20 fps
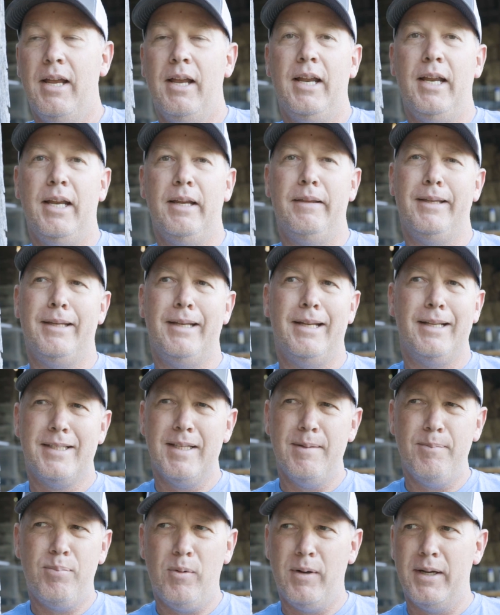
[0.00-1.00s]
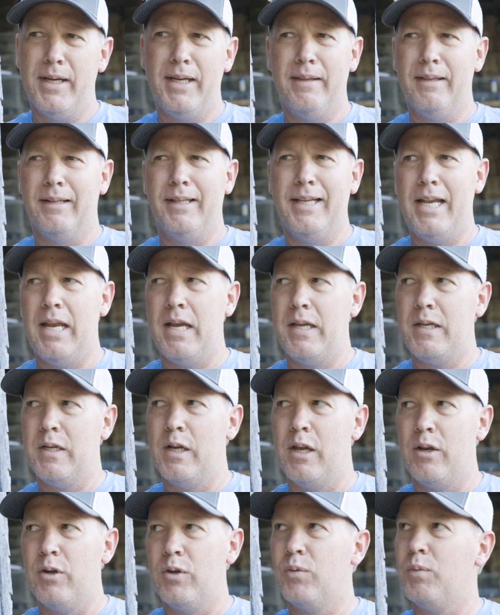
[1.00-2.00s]
And then at some point in the late
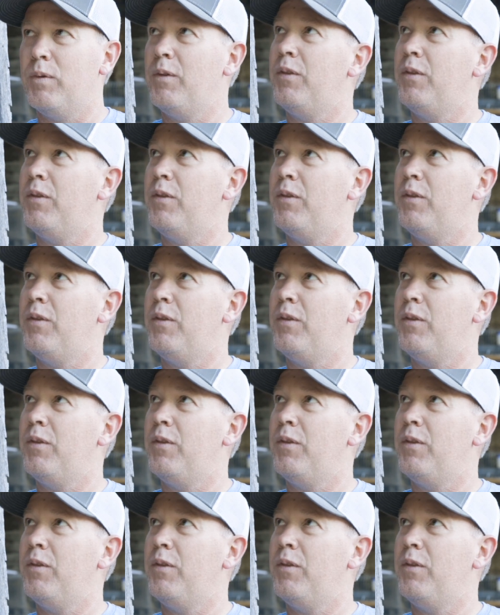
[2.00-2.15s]
1800s,